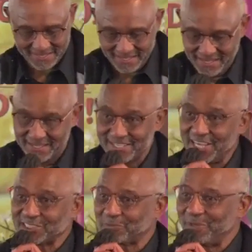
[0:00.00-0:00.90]
yes,
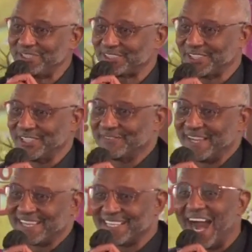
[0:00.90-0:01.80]
we serve a
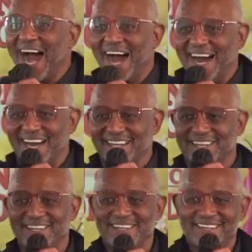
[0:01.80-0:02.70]
God
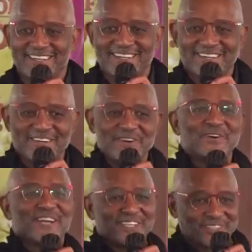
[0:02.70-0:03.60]
who can
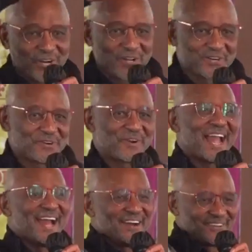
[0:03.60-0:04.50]
turn it
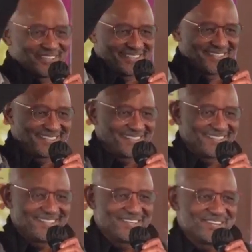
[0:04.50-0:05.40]
around.
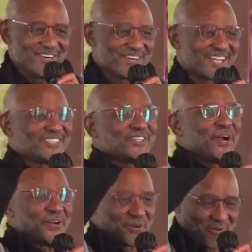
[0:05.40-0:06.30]
Who can turn it
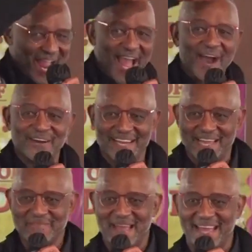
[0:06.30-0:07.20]
around,
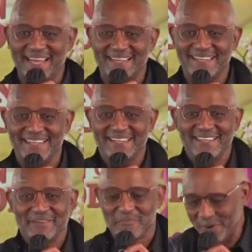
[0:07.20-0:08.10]
amen.
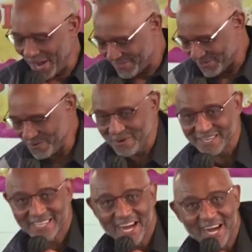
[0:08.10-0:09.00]
Breakthrough will
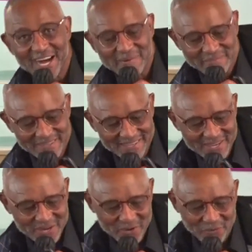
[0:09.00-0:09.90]
come.
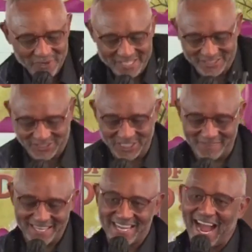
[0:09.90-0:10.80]
We serve a
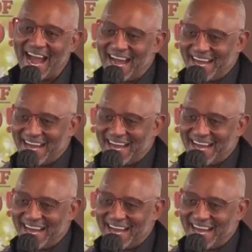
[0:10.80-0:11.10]
God